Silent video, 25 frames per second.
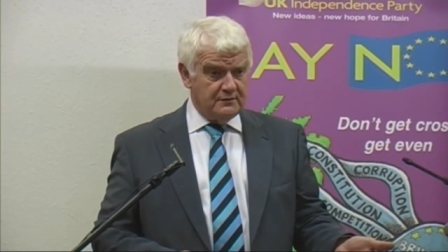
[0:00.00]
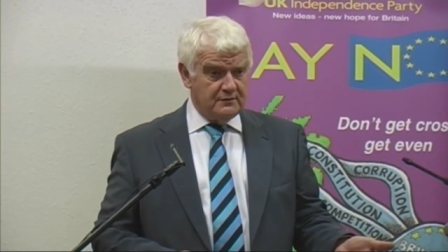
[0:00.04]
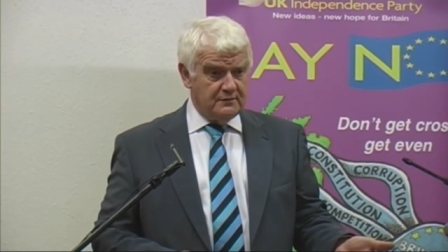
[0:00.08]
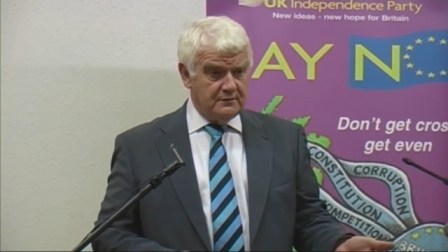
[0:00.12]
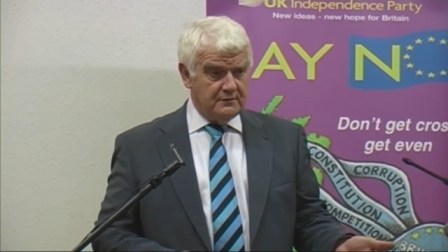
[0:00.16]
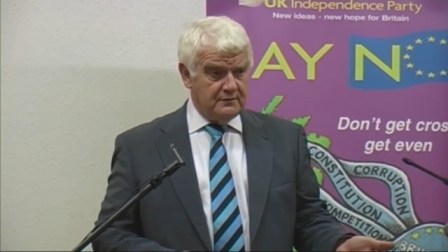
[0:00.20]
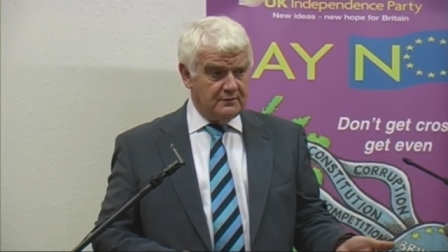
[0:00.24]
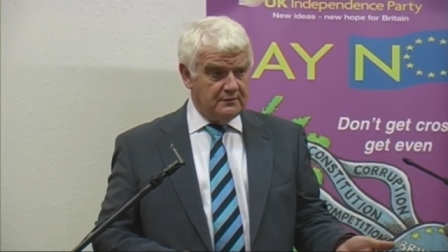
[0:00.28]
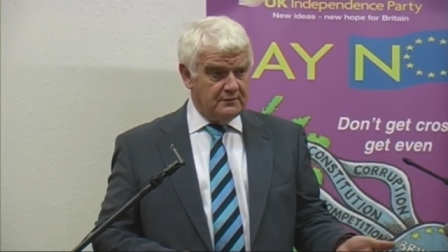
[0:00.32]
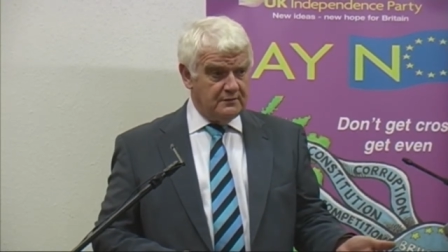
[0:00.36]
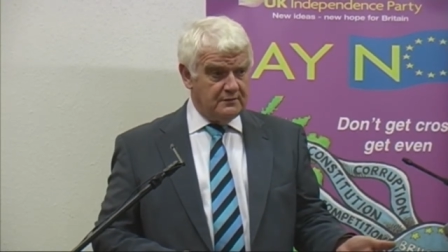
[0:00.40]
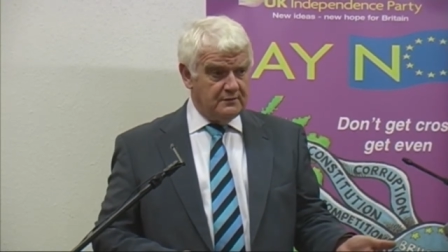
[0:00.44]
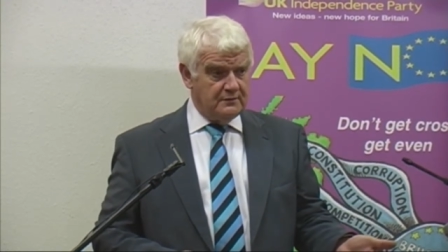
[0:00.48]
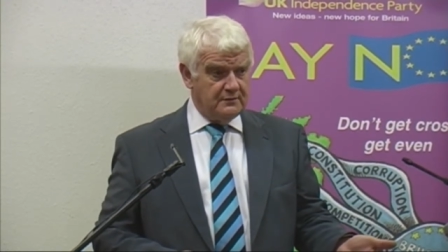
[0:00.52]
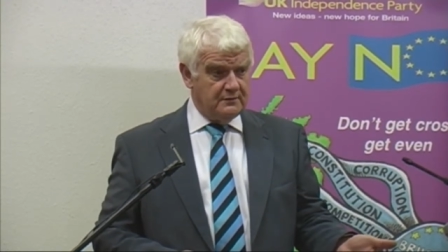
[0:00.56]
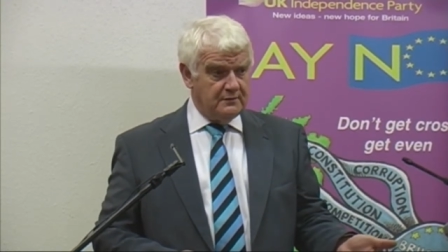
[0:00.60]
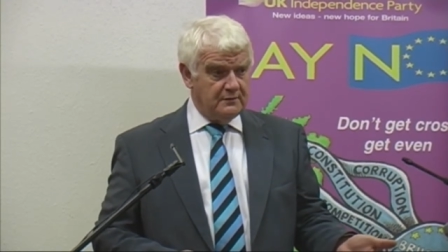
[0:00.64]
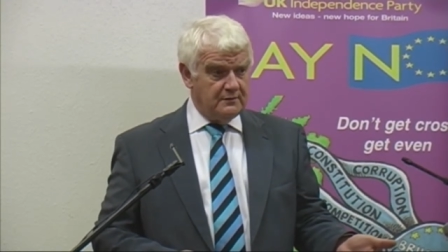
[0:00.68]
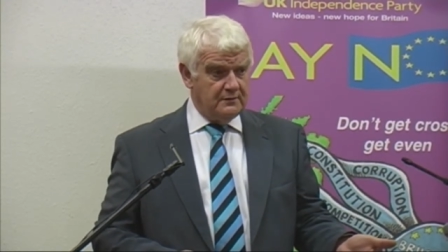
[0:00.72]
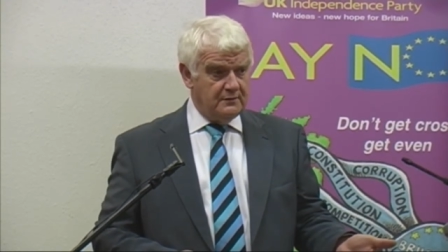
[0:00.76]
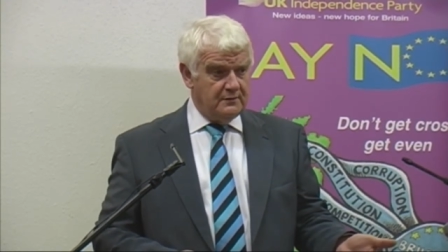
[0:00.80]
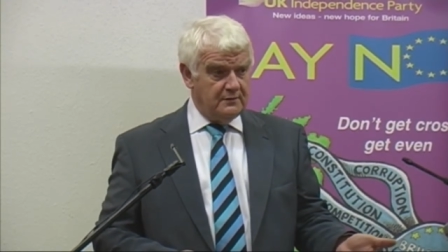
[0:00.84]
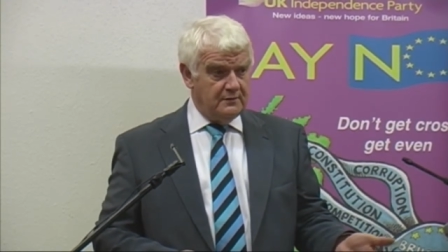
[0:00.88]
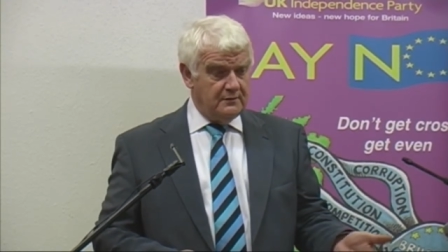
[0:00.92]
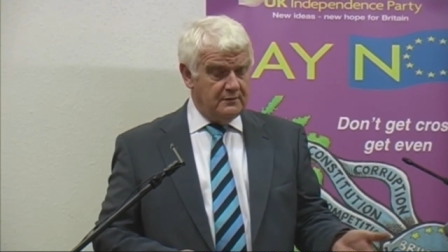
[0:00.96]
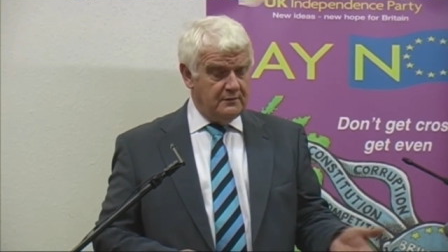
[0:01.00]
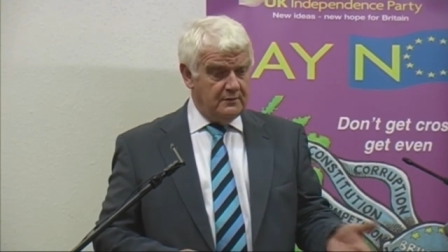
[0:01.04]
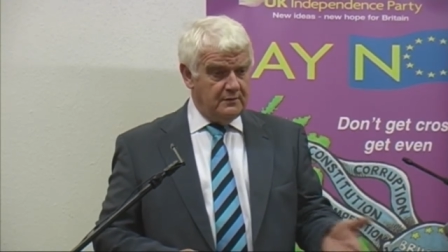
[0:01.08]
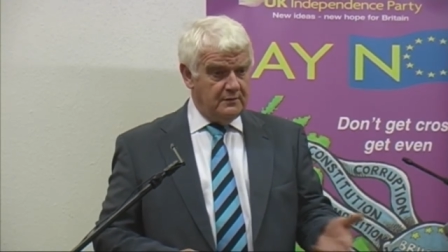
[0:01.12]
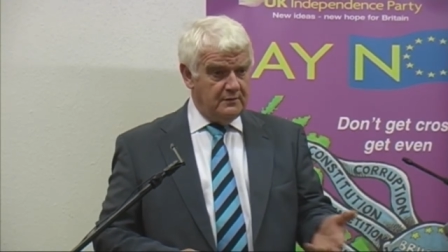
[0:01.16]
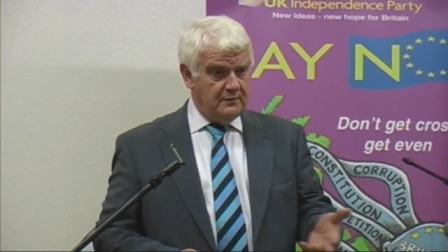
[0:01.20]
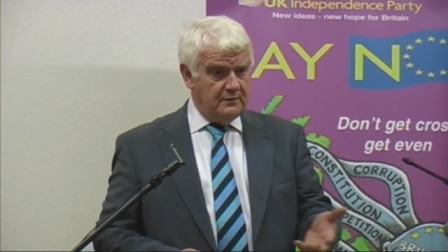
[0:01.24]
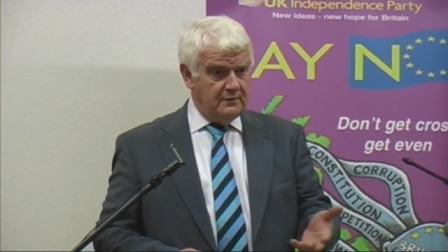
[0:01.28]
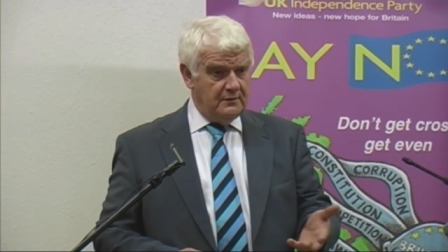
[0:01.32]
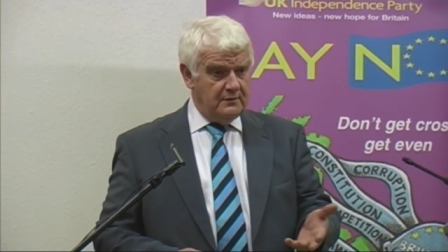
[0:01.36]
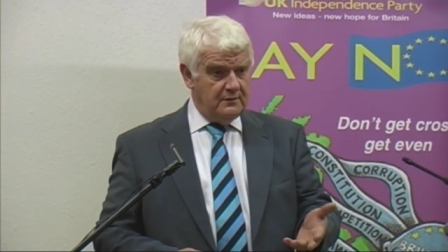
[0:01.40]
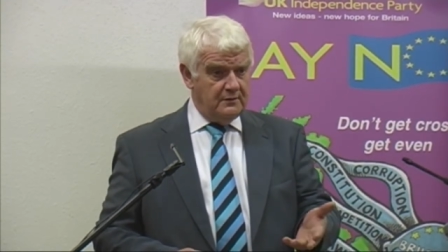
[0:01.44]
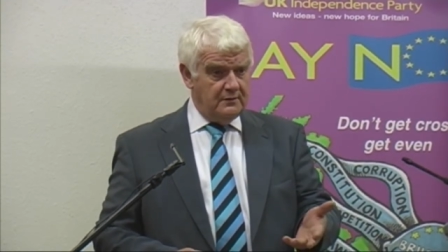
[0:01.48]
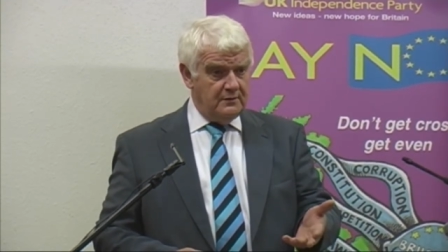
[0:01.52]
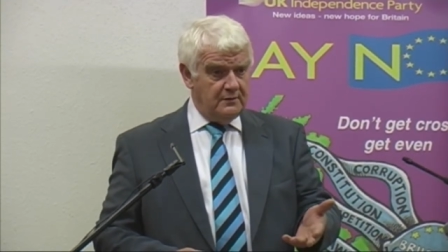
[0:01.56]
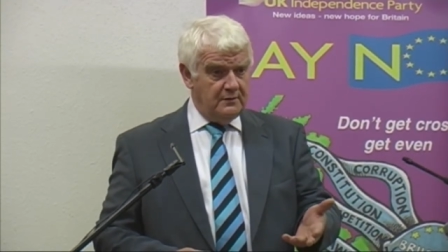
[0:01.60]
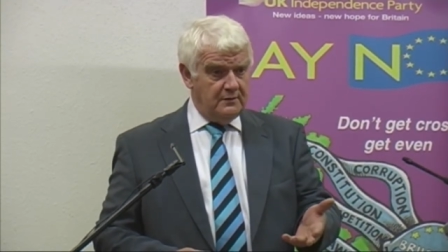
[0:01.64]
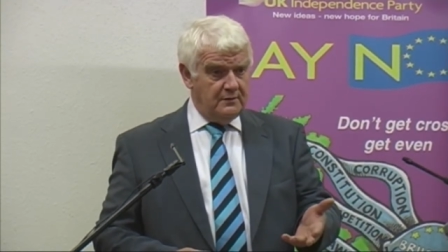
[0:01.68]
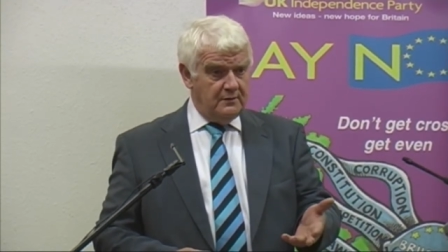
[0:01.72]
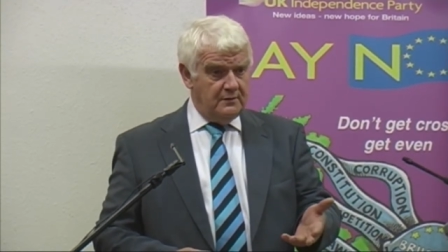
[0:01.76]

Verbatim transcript: Uh, that's one of the